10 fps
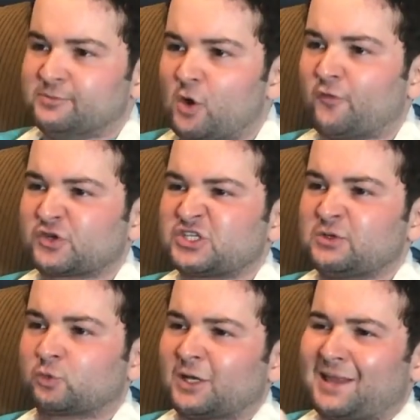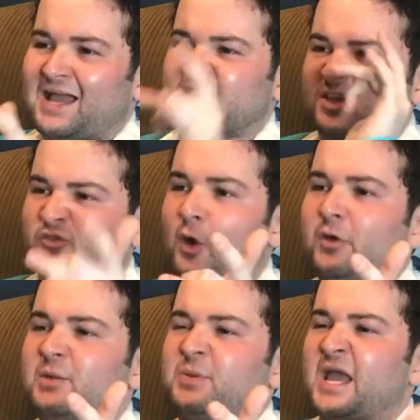the movers didn't realize that
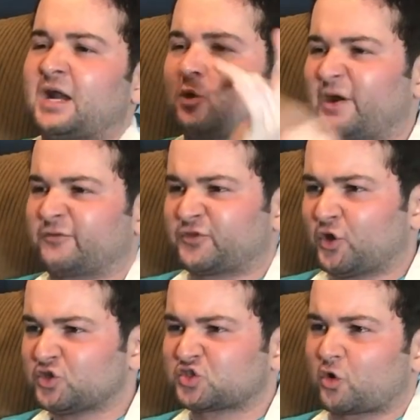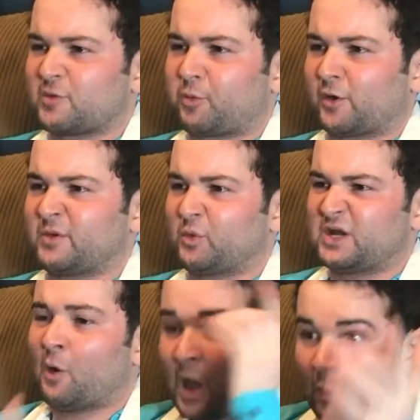throwing a piano out of a third story apartment
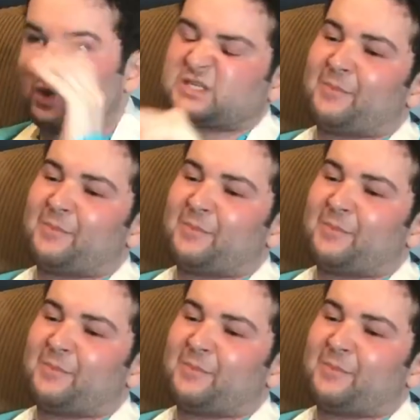window was a